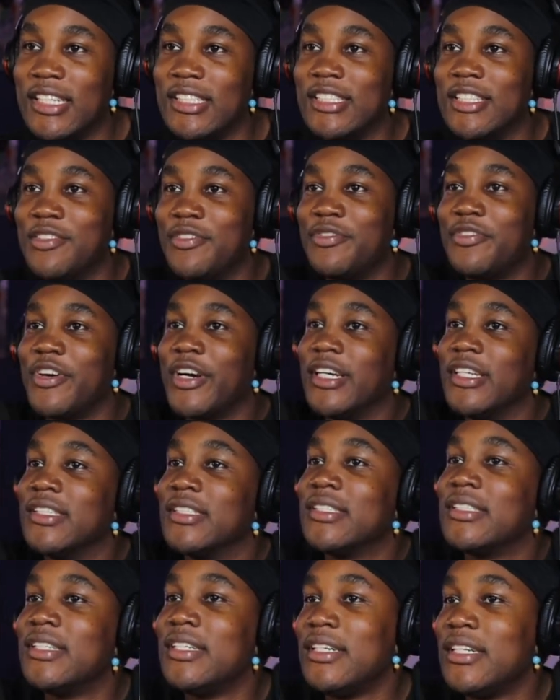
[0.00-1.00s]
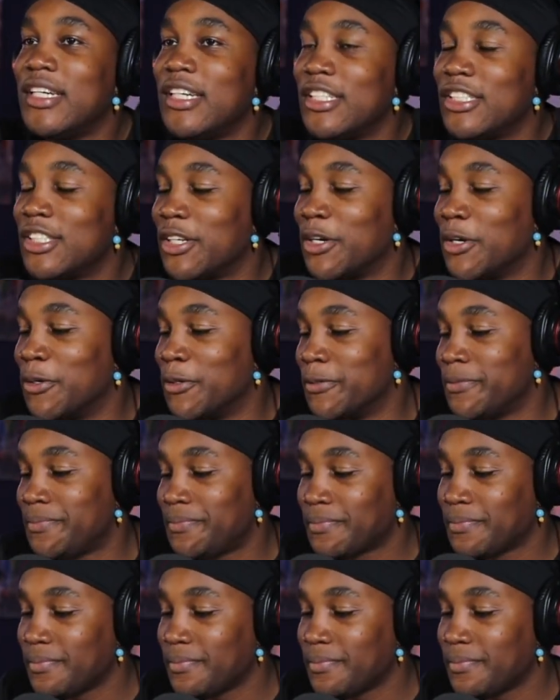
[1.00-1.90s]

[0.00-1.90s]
is the phrase. So